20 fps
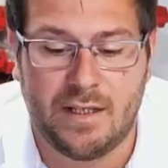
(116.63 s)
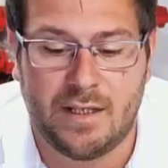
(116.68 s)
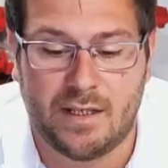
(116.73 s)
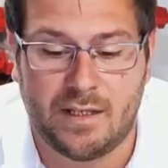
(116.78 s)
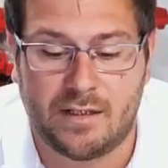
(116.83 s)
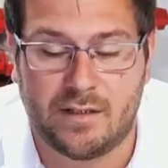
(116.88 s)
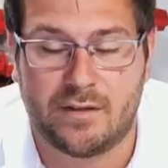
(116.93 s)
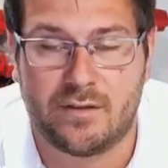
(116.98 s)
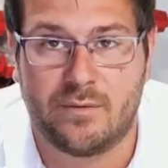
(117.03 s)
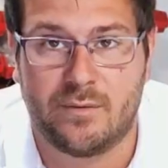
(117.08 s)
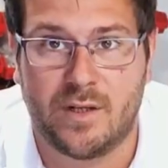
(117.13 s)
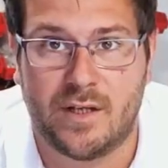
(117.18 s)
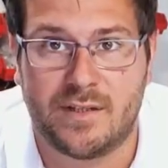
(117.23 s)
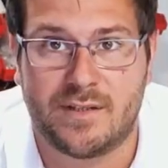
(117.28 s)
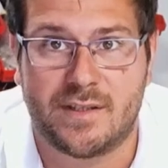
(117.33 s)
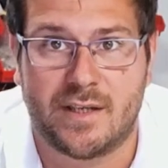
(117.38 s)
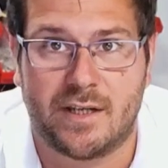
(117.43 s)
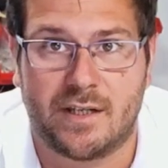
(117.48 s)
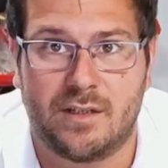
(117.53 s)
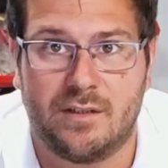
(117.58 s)
In other
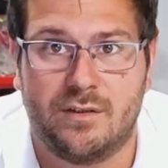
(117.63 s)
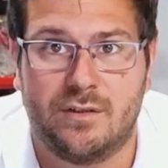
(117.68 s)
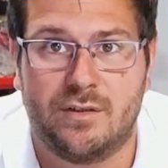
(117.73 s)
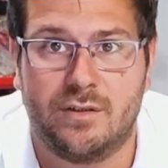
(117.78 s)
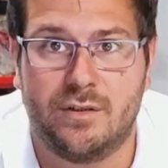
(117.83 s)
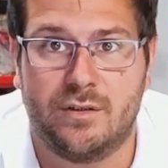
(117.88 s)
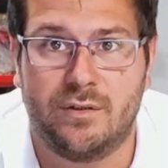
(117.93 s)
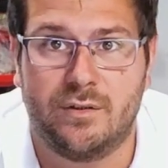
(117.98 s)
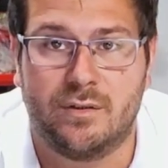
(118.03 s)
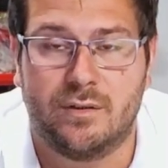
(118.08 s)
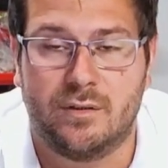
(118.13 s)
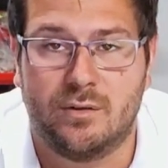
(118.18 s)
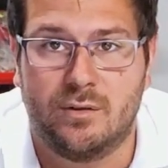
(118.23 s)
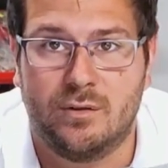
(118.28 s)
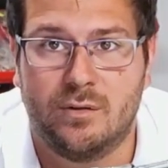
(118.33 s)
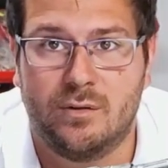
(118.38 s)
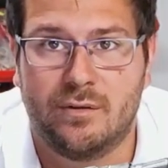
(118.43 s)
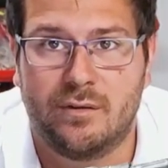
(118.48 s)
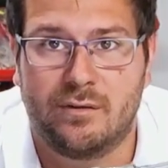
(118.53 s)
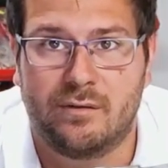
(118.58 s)
words, I can do
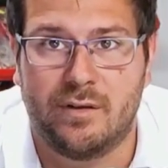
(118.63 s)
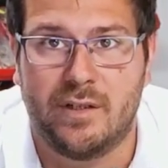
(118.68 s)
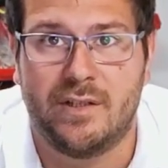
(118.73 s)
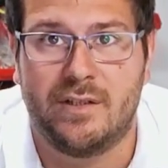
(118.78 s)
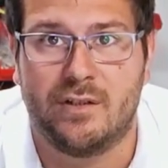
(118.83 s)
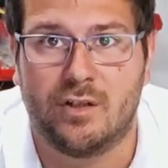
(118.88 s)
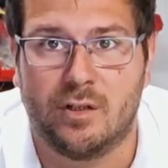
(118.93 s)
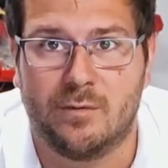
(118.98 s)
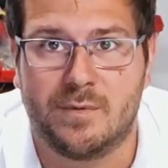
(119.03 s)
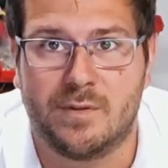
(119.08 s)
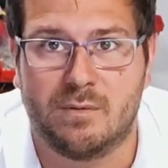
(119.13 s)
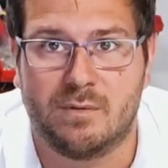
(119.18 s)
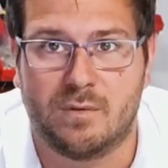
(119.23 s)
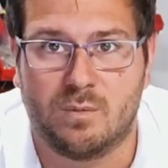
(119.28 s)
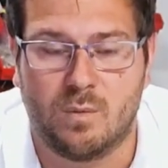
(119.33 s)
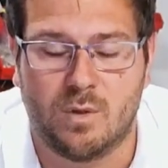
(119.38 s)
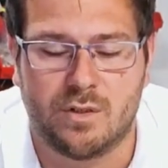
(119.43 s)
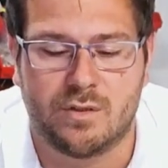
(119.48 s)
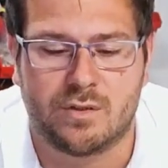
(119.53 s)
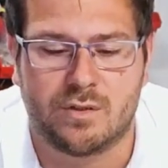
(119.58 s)
all 3 jobs with
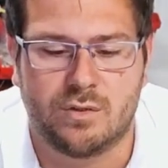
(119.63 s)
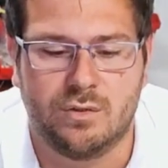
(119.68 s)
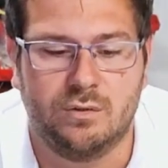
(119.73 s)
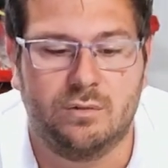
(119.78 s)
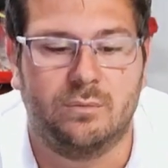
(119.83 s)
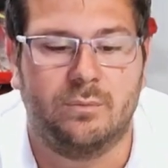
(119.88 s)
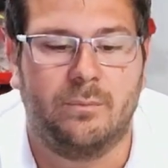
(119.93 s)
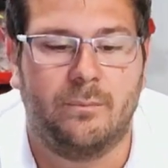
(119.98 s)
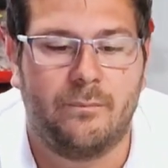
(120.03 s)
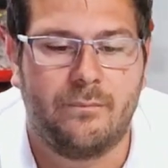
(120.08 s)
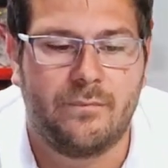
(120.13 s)
one tool.